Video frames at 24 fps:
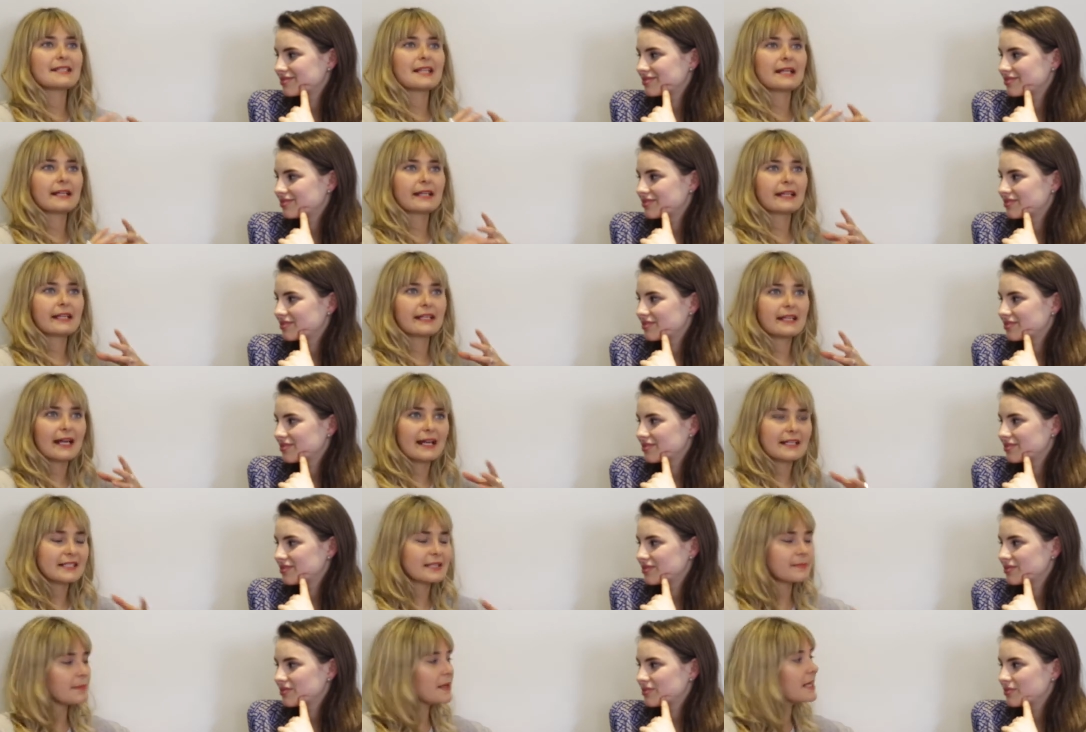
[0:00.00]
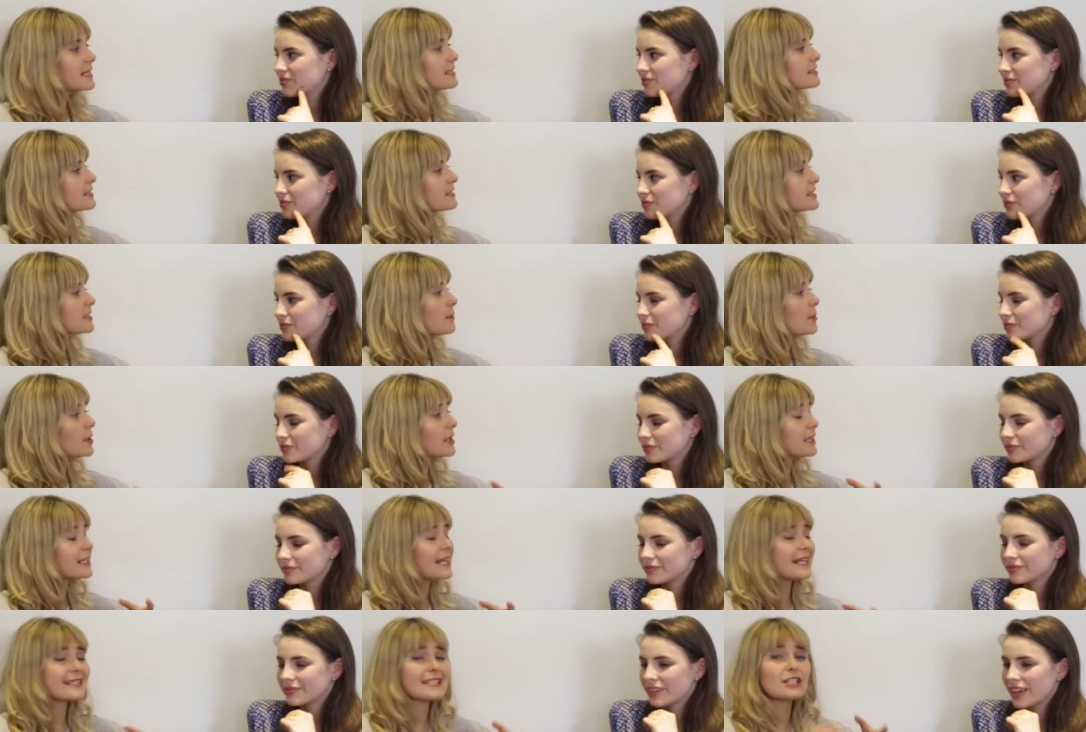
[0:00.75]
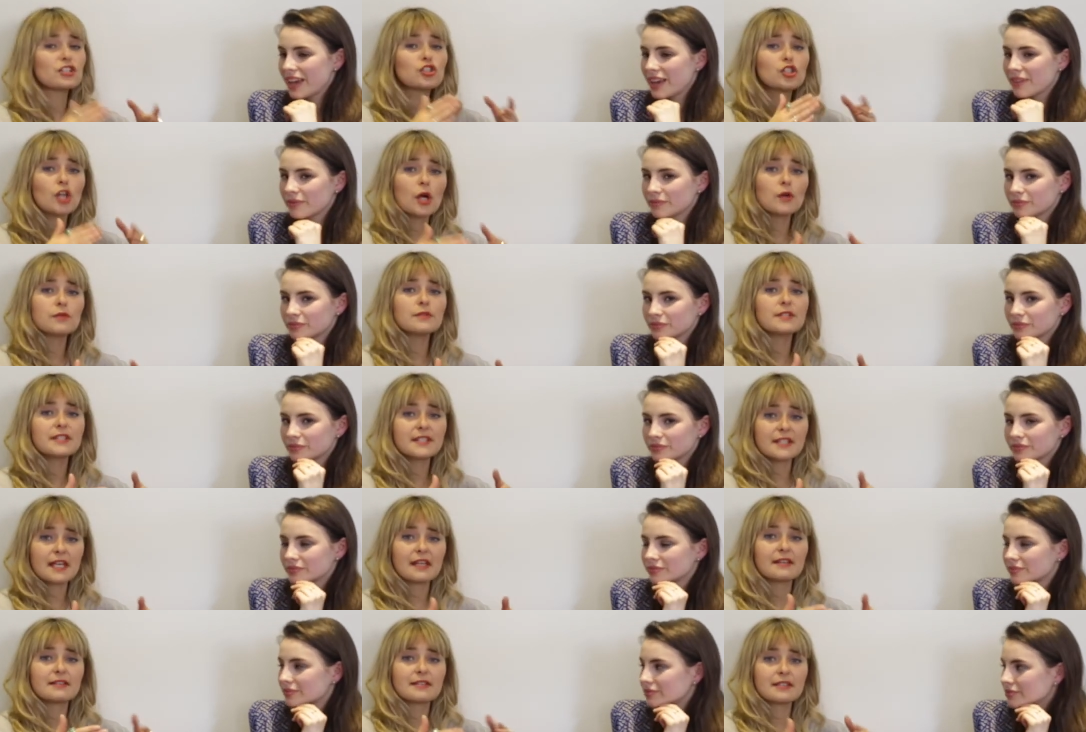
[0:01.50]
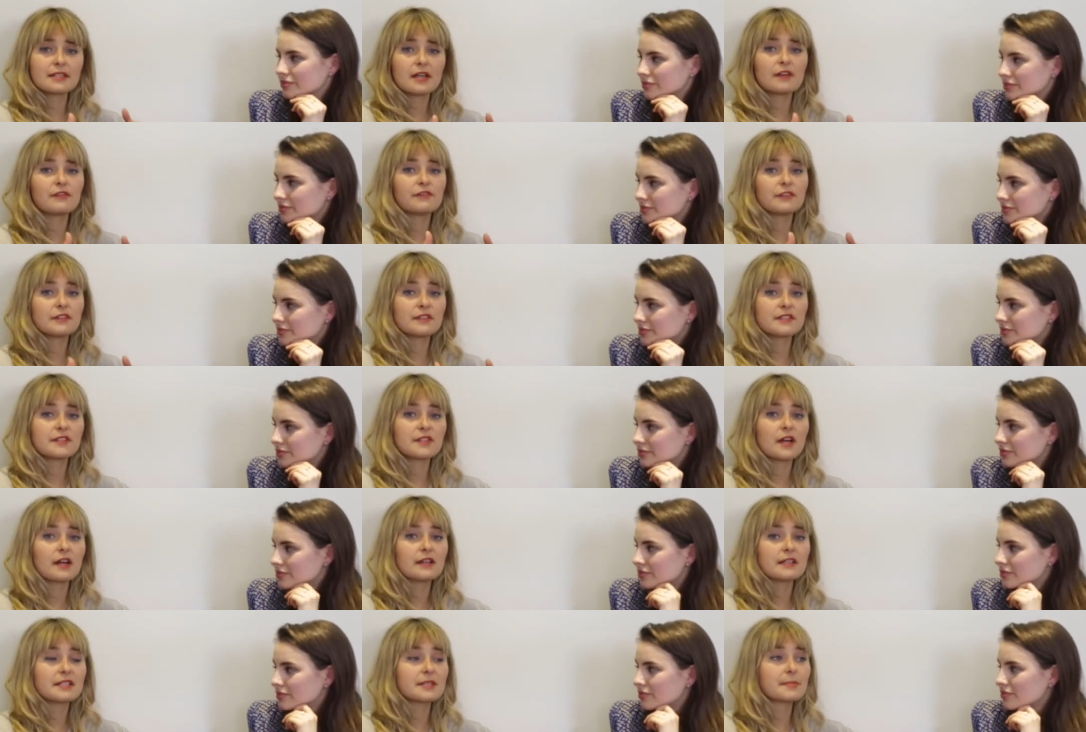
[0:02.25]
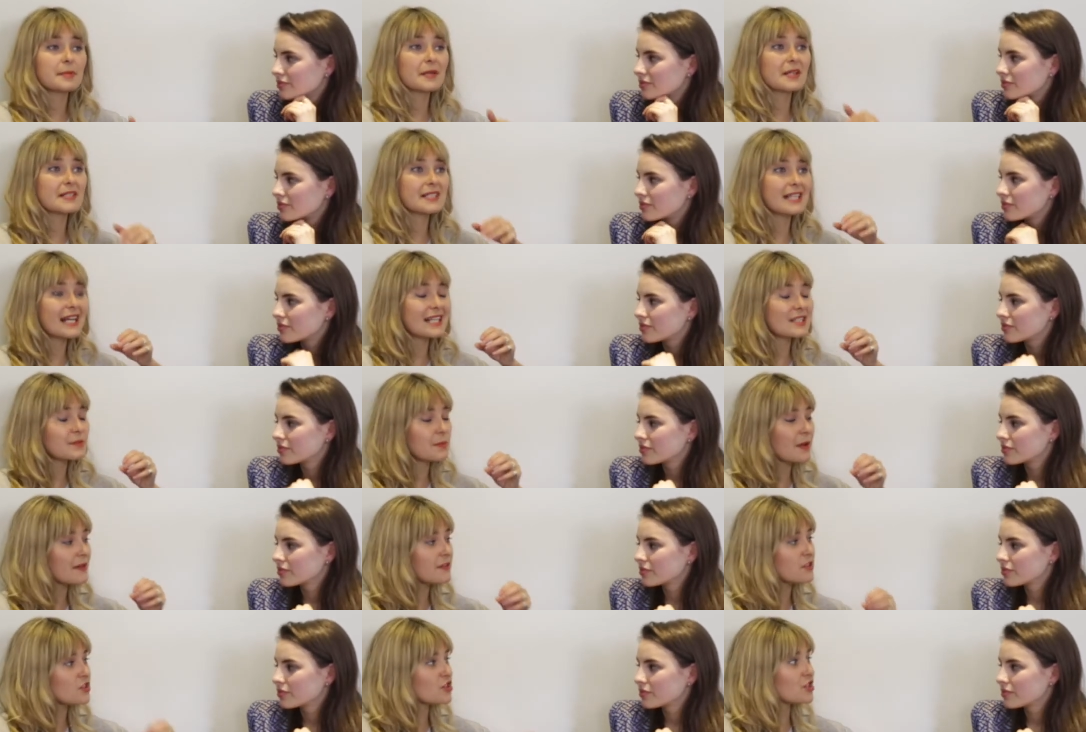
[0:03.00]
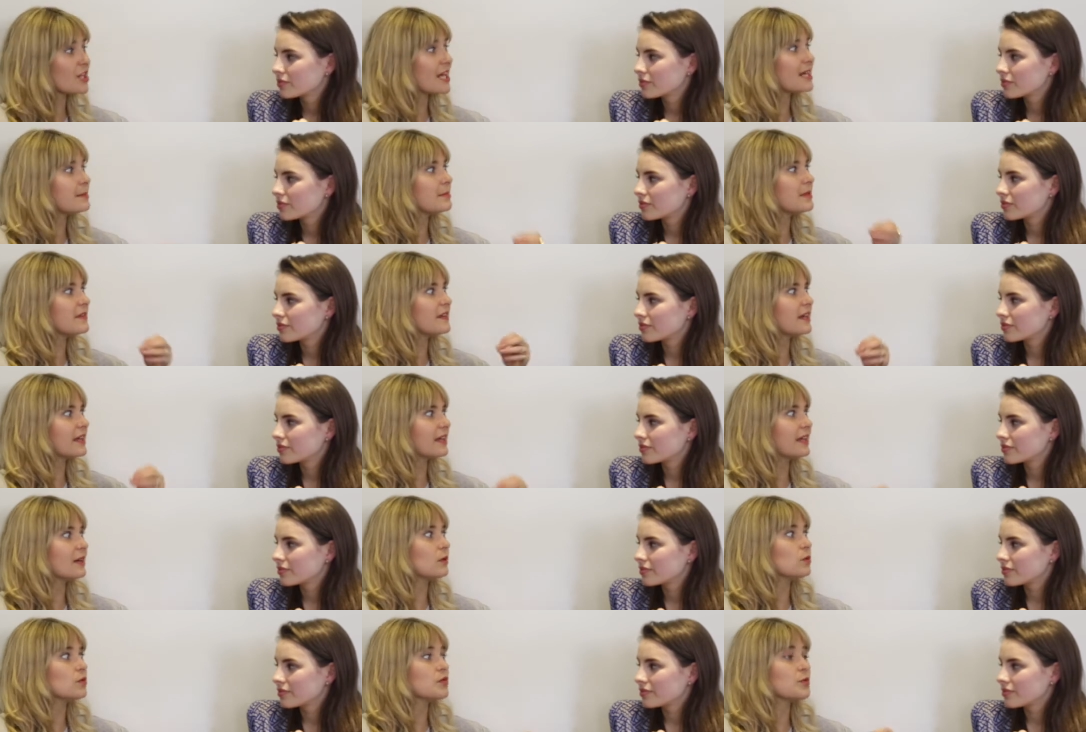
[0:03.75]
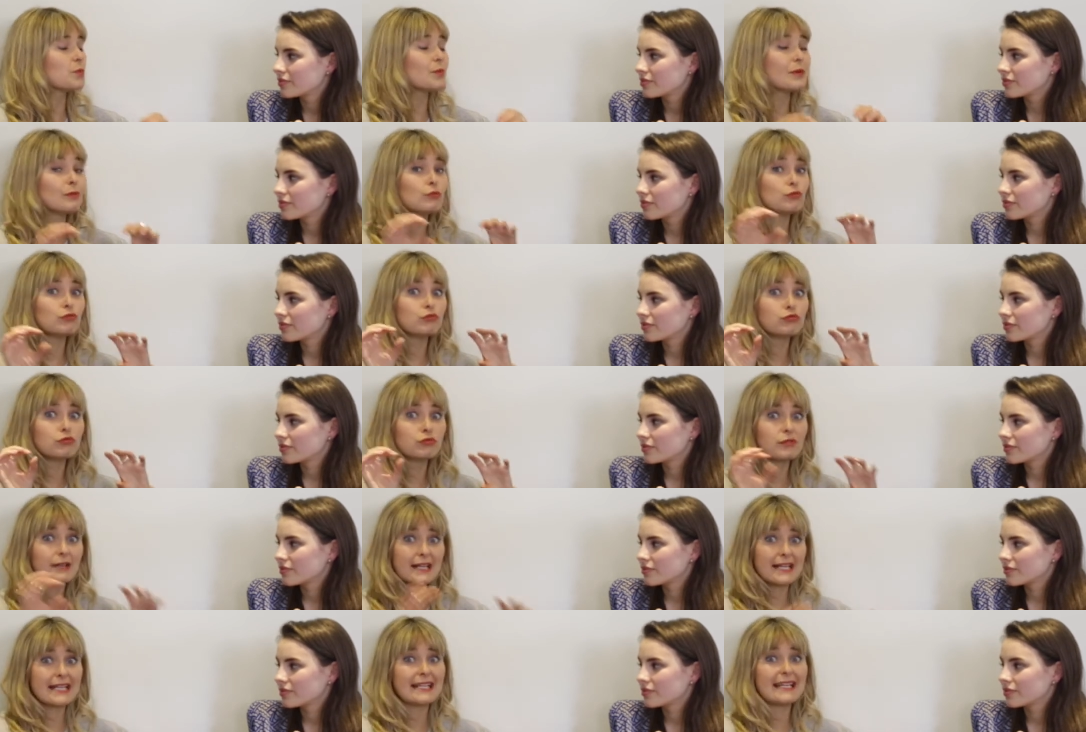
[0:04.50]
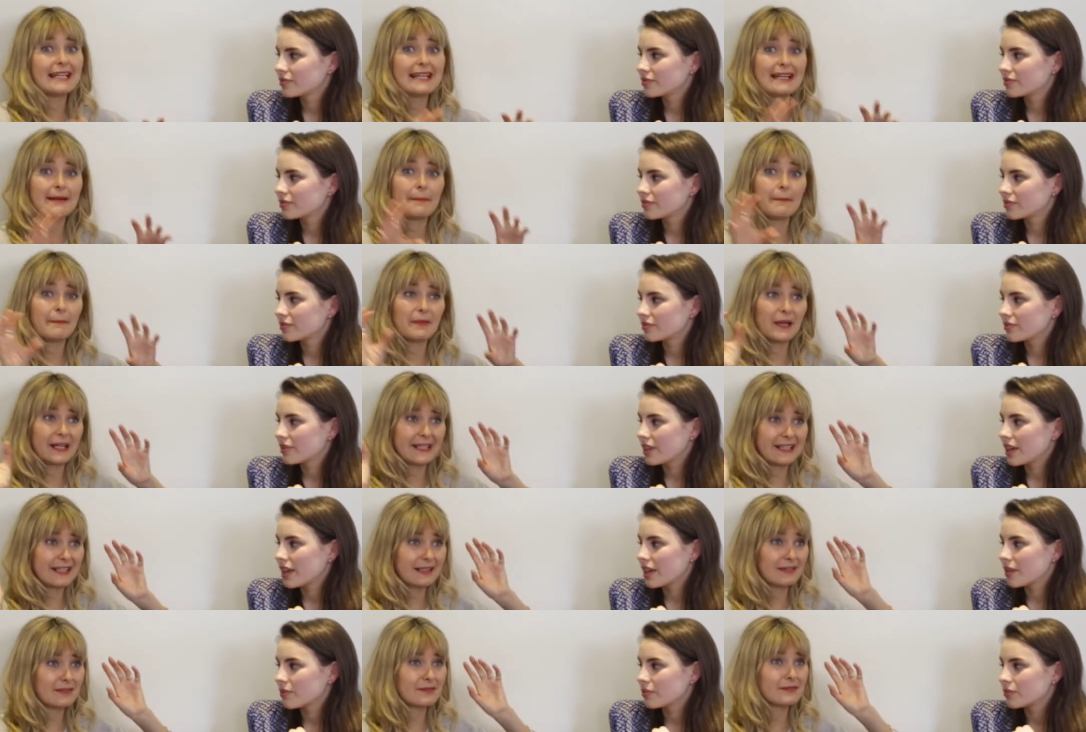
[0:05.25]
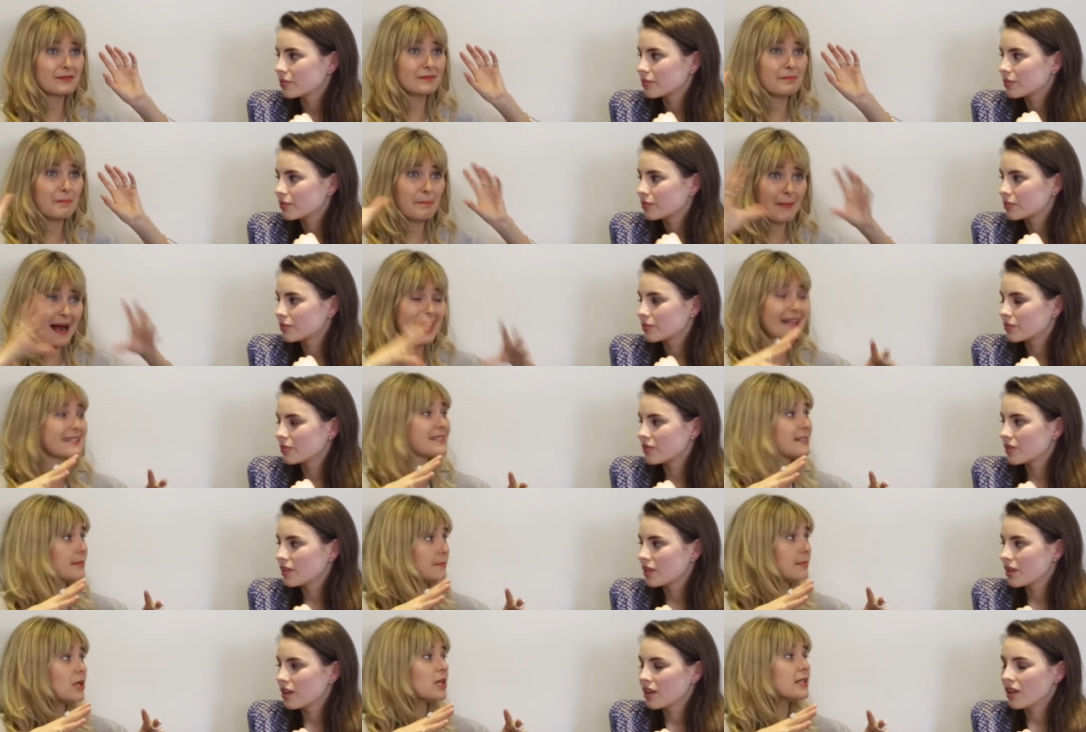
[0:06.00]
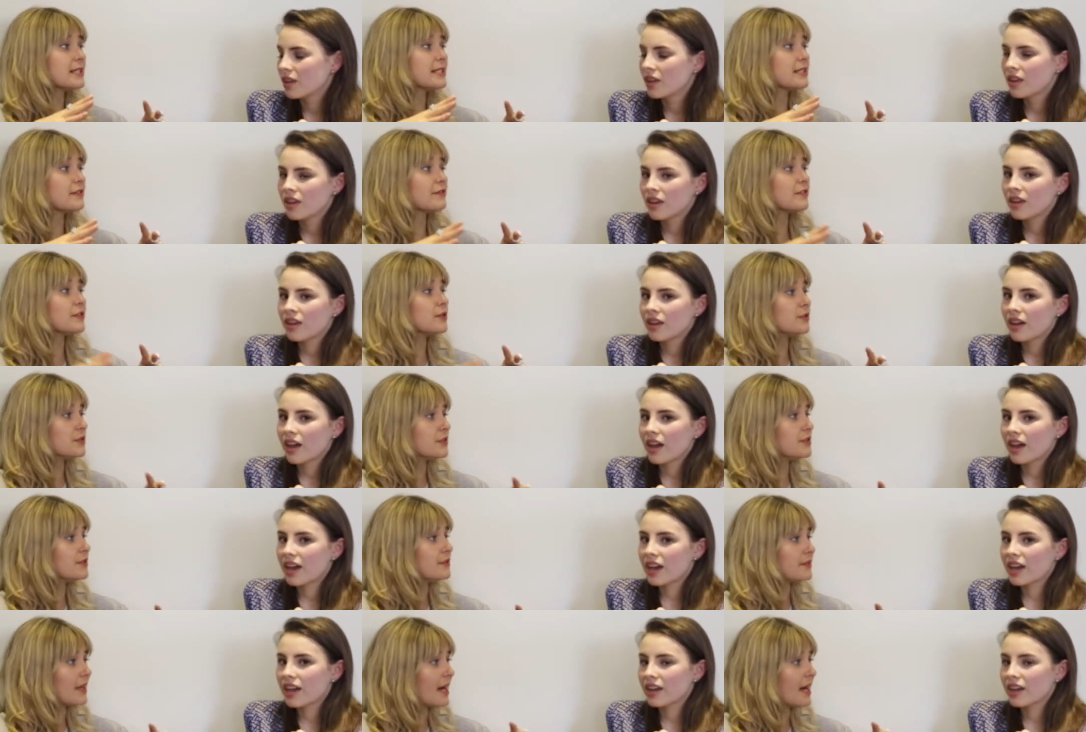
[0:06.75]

Speaker 1: Is like, yeah, speaking to someone, connecting. Yeah. Don't sit and suffer in silence, because that's where the shame and the guilt will really like yeah. maximise if you do